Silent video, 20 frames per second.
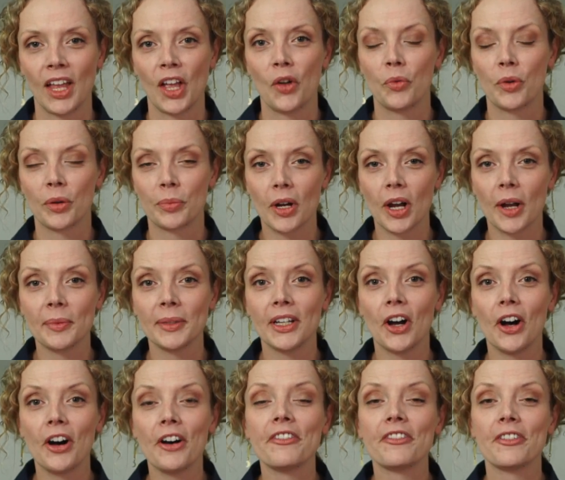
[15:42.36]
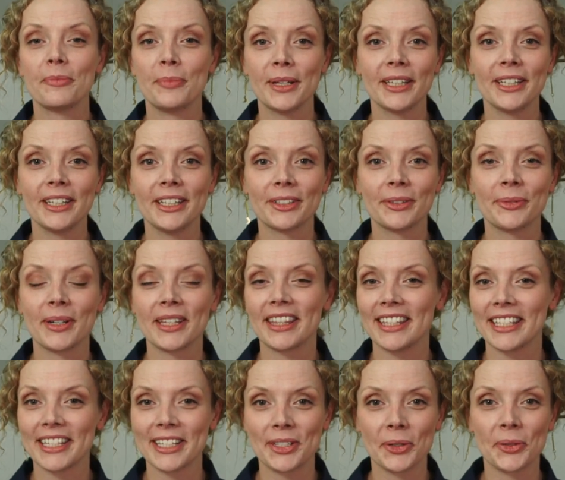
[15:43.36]
We're probably all familiar with
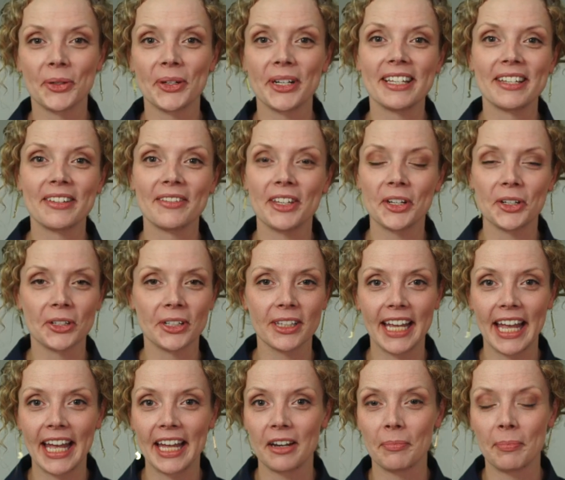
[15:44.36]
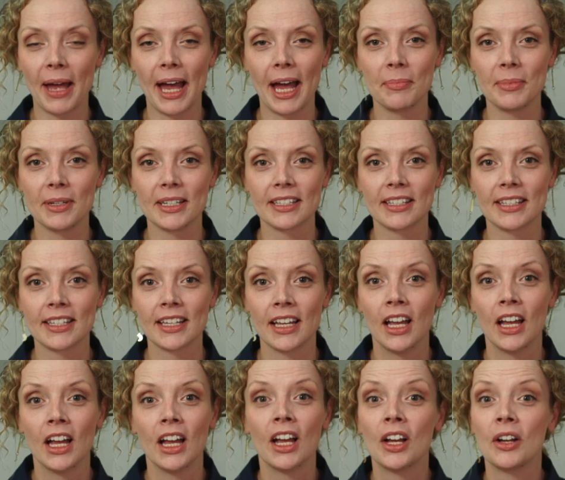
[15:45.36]
the stories of the early Anabaptists
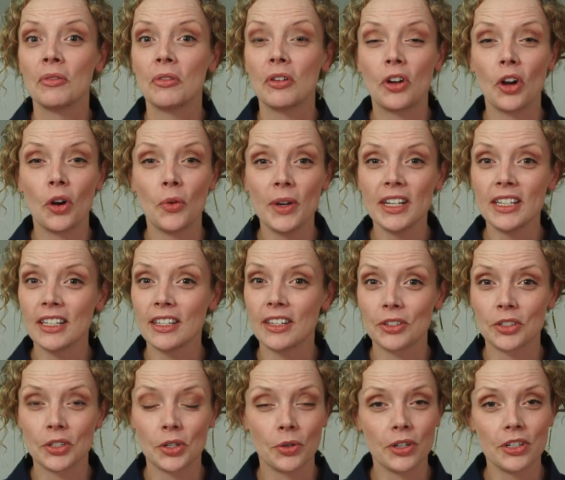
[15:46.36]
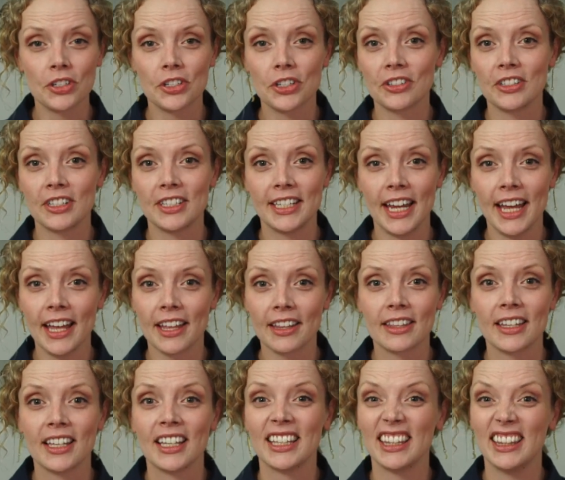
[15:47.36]
going to their tortured
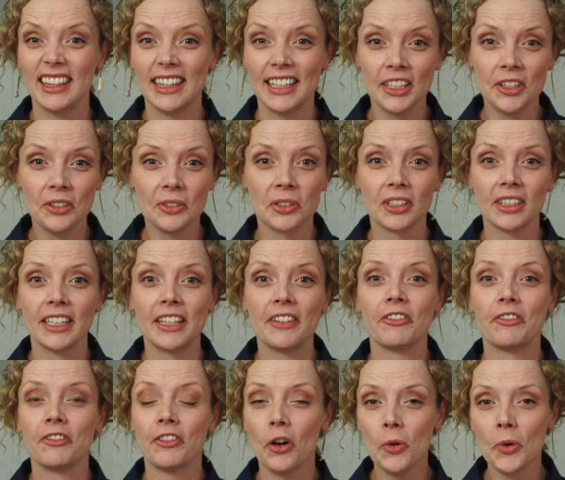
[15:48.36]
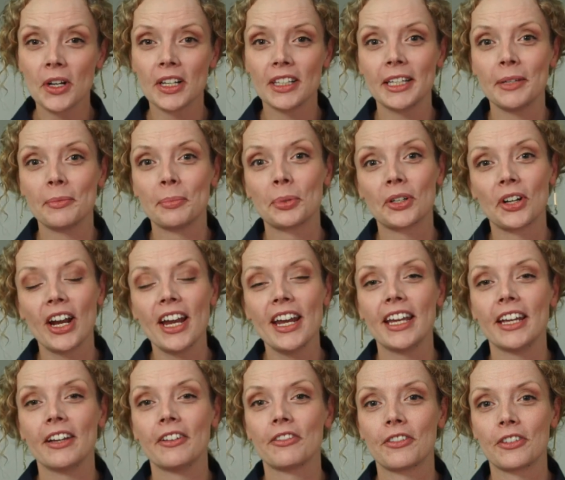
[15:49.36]
death, literally vocally
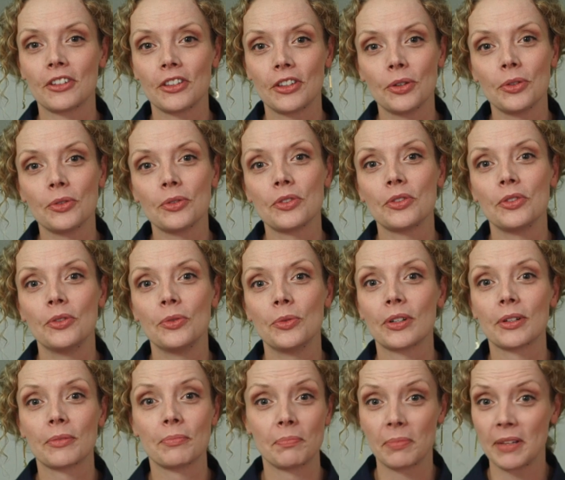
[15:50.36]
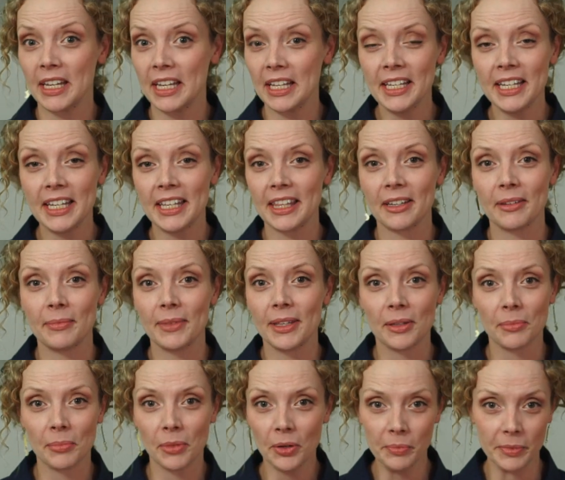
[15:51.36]
praying for those who were killing them in
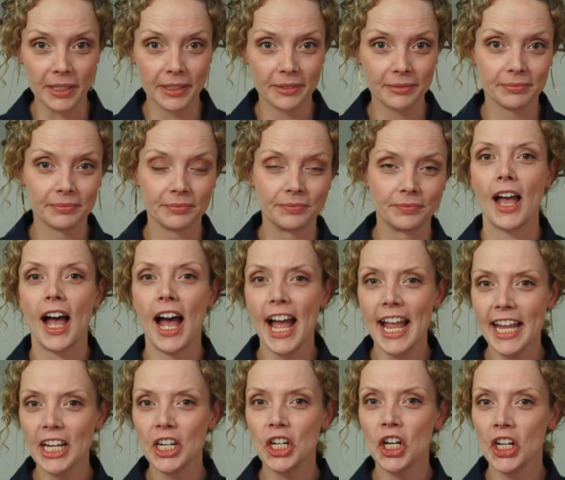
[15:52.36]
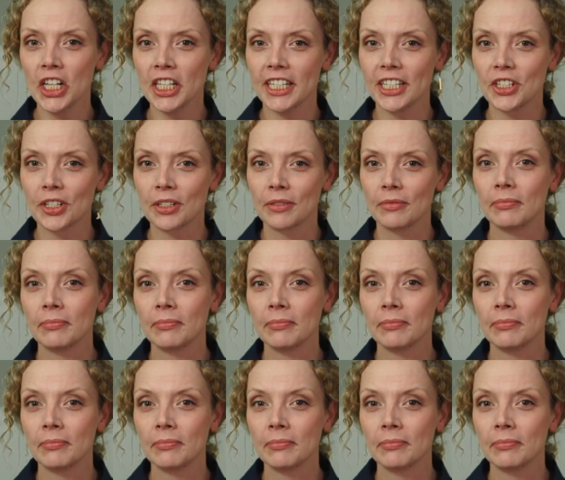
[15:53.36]
the moment. I acknowledge,